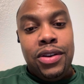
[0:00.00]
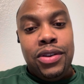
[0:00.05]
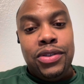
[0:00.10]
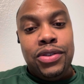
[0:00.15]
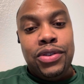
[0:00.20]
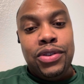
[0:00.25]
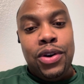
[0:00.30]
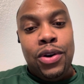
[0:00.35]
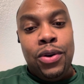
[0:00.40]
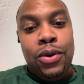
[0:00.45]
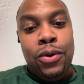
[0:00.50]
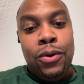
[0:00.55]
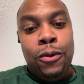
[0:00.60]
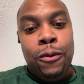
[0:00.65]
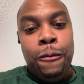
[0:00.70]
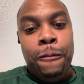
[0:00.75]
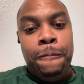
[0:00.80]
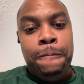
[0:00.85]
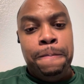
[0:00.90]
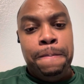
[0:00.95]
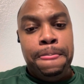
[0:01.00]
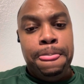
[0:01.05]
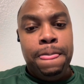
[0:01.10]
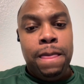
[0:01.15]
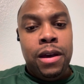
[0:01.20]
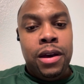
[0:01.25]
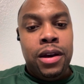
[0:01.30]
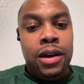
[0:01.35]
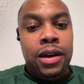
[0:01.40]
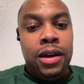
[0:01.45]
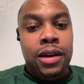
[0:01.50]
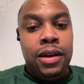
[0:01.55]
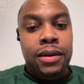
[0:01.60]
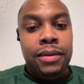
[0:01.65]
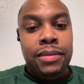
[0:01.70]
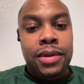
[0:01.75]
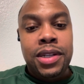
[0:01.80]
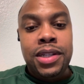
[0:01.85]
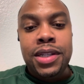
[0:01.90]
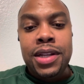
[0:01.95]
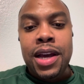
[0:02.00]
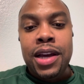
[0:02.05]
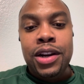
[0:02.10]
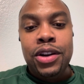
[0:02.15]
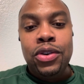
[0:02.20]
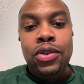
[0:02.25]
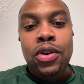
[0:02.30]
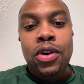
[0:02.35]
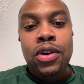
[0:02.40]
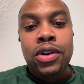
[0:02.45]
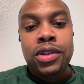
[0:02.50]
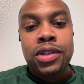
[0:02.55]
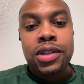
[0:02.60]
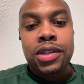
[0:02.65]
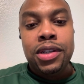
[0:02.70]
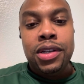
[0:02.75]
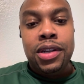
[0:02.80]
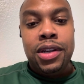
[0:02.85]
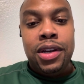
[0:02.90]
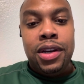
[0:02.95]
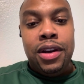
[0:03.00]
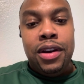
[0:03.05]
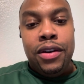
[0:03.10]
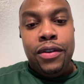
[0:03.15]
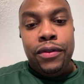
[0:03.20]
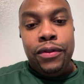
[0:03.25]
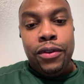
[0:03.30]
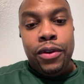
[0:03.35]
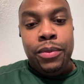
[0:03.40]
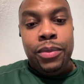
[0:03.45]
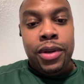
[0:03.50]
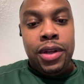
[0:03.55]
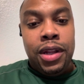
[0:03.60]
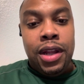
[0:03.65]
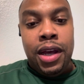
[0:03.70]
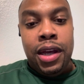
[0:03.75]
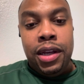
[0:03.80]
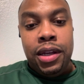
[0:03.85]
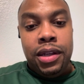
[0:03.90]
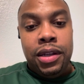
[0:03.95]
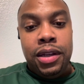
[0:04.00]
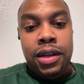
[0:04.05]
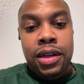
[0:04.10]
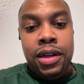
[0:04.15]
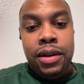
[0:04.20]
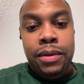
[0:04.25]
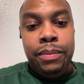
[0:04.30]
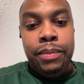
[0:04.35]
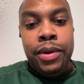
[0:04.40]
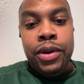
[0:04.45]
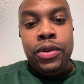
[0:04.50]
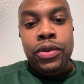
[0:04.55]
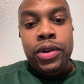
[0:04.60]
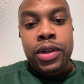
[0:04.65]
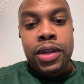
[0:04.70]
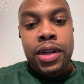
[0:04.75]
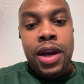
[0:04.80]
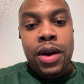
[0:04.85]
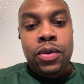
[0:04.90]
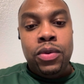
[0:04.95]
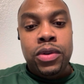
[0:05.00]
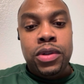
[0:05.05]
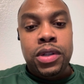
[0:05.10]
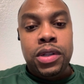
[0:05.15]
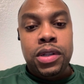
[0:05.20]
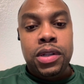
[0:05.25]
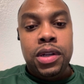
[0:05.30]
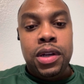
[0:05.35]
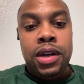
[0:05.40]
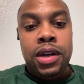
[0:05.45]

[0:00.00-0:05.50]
So he stayed across from me, like in the building that was